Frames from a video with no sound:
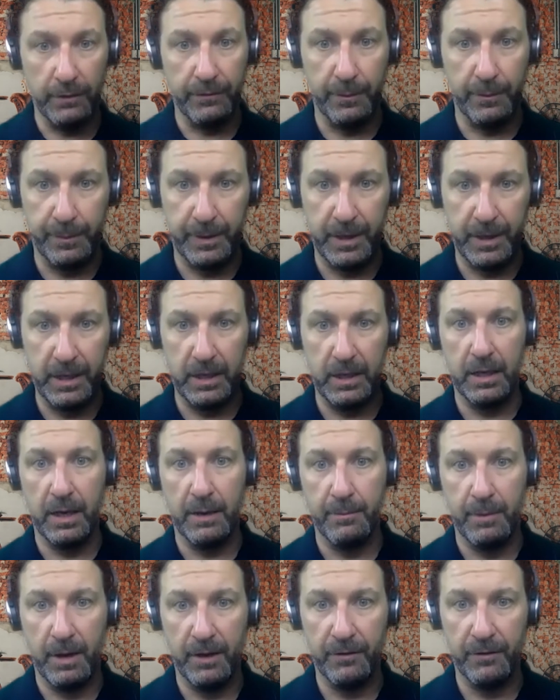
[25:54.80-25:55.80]
of the
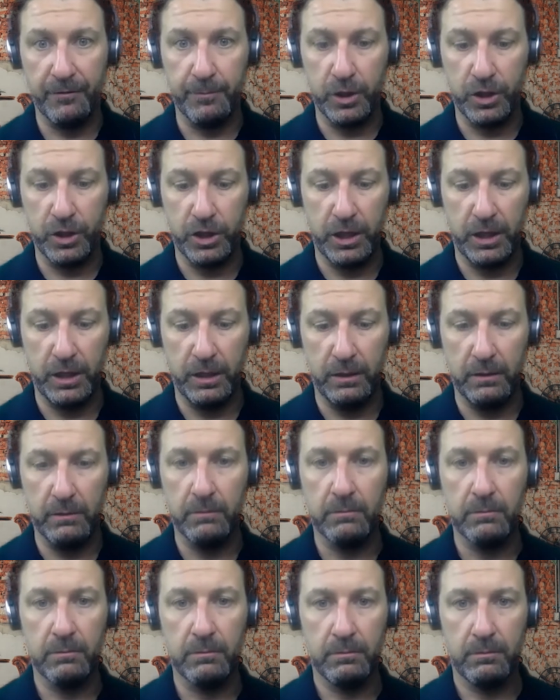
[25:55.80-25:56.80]
PEMF
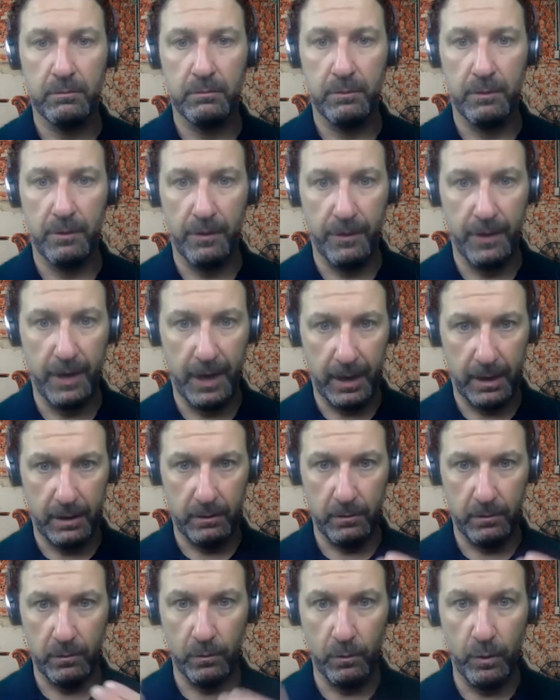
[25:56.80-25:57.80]
machine
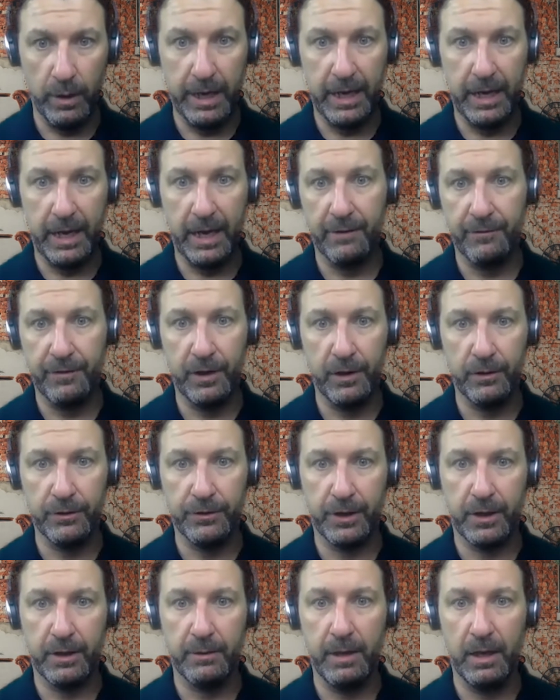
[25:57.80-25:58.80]
that we have here at
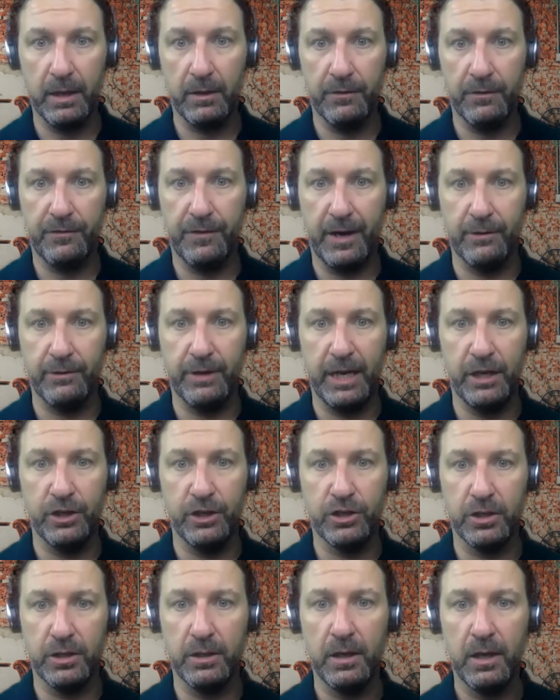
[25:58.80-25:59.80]
the Comella
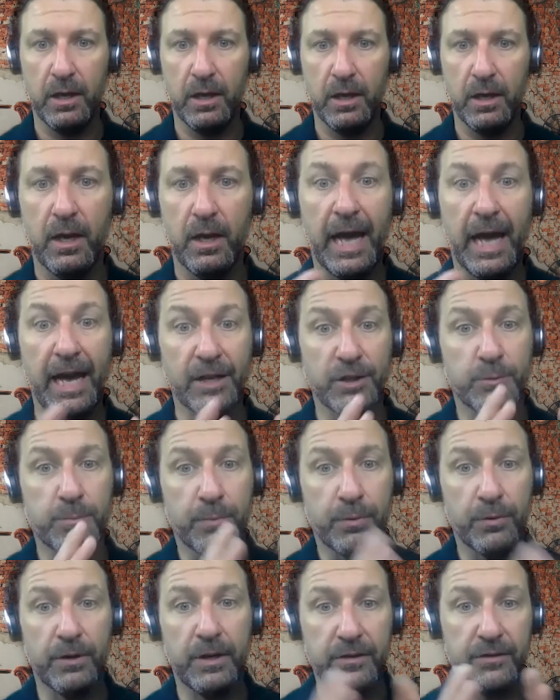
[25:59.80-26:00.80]
Foundation has
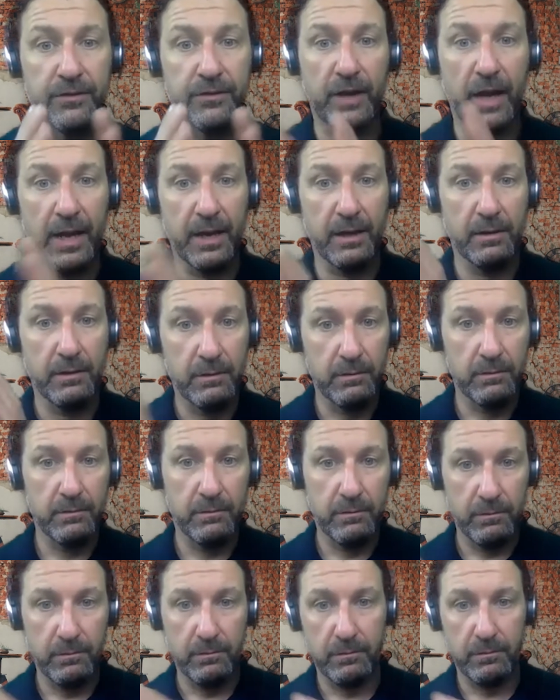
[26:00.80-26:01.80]
preset
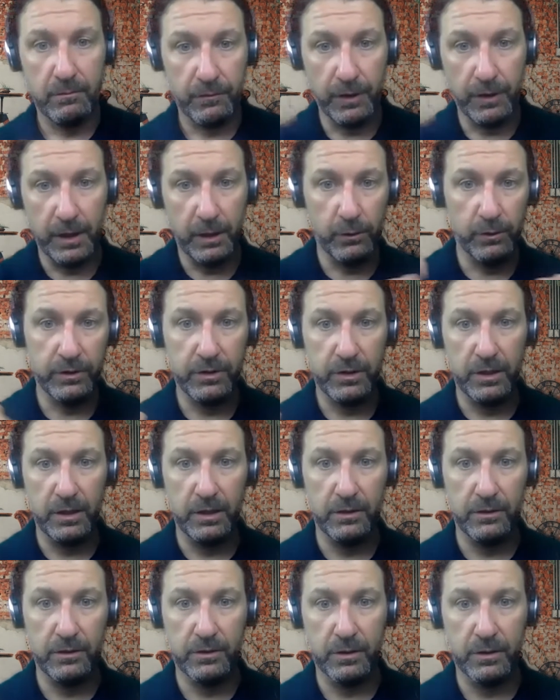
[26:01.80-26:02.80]

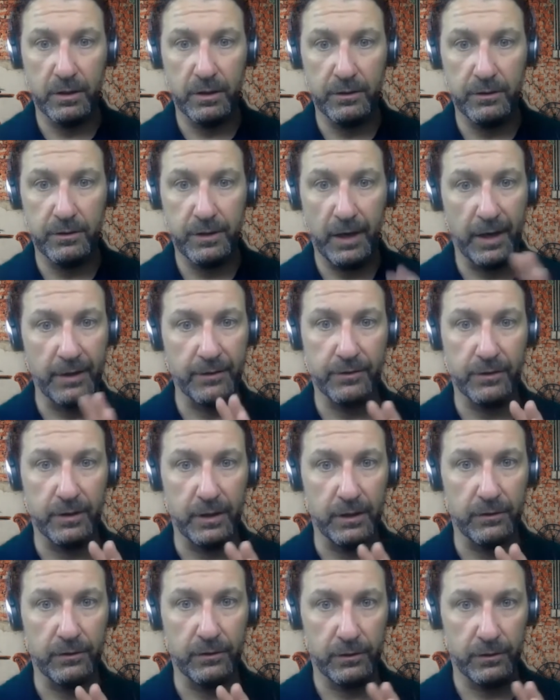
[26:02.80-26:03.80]
frequencies and
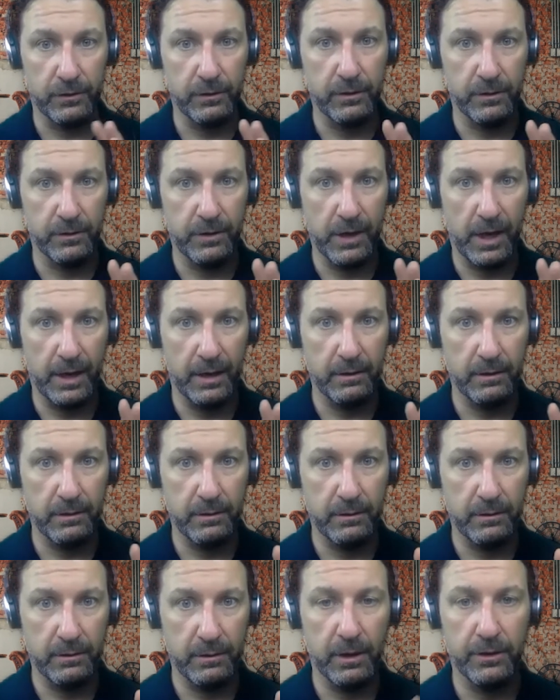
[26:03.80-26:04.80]
intensities. Is that,
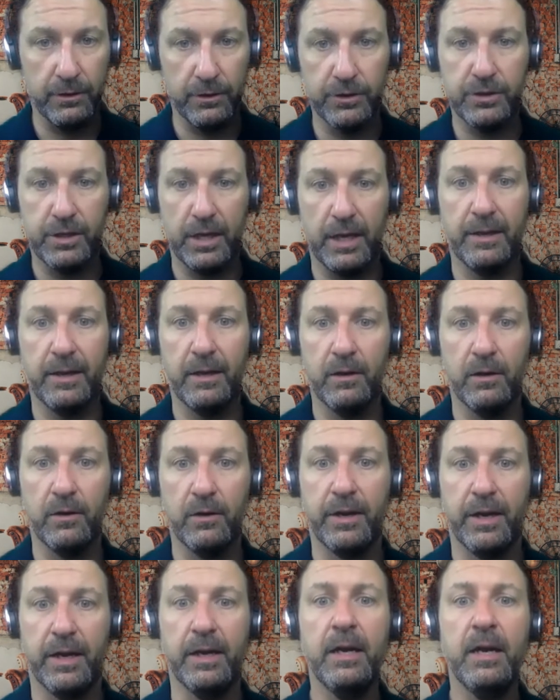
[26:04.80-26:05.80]
I understand that?
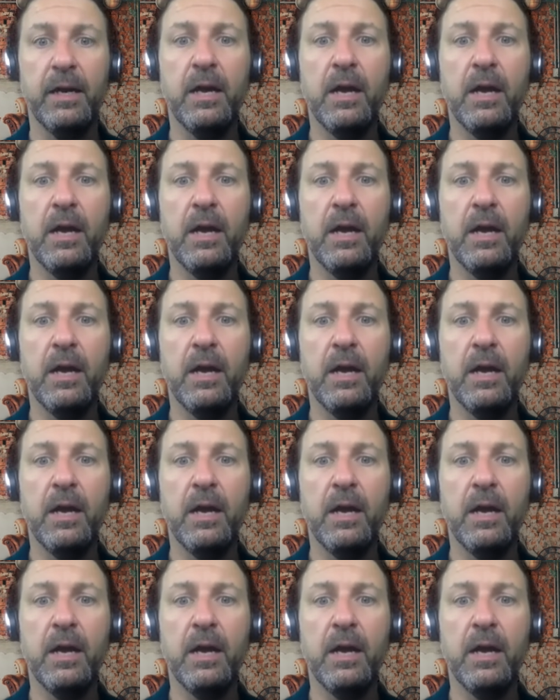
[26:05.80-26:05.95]
Okay.